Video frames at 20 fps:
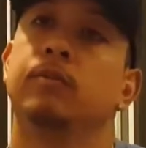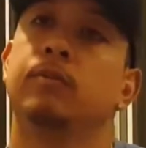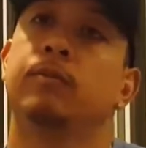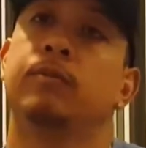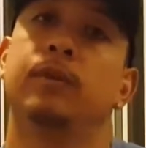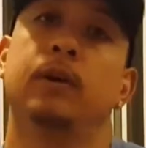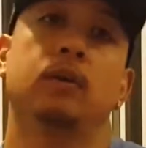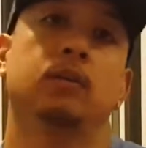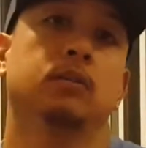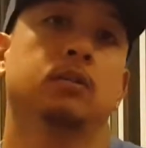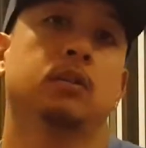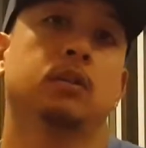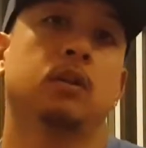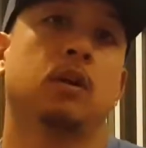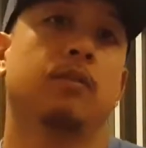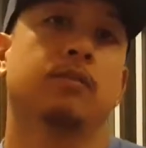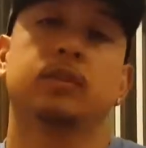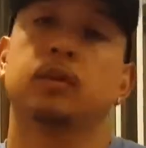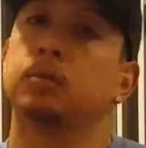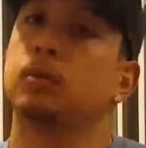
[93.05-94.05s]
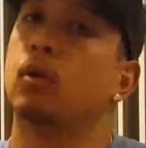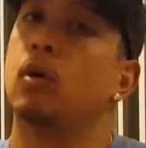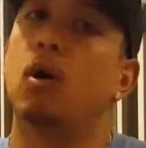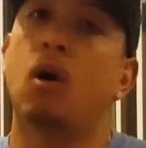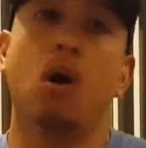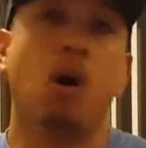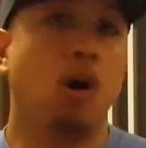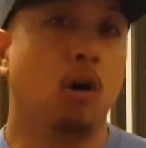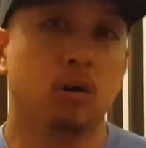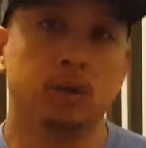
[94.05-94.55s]
felt
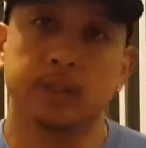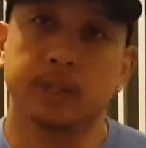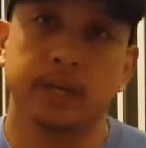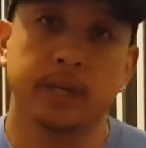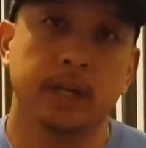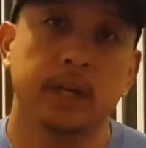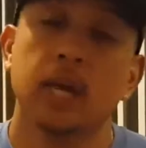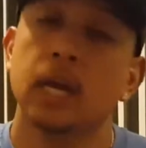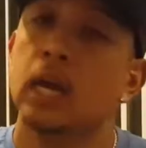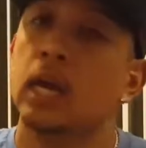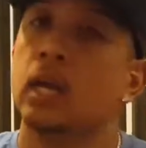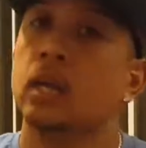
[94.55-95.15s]
comfortable all day.